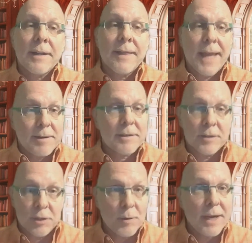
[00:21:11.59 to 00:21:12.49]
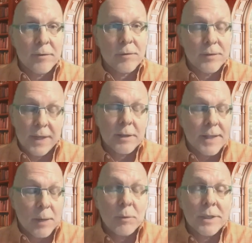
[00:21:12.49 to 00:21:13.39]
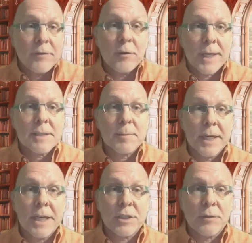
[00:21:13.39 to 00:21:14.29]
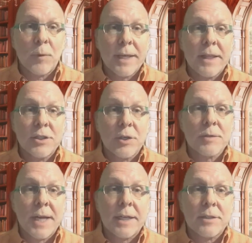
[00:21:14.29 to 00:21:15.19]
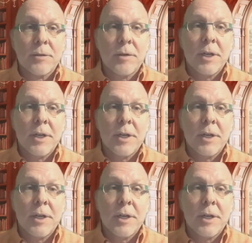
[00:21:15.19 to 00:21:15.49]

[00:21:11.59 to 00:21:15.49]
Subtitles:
that you have they will give you an explanation of why they chose not to.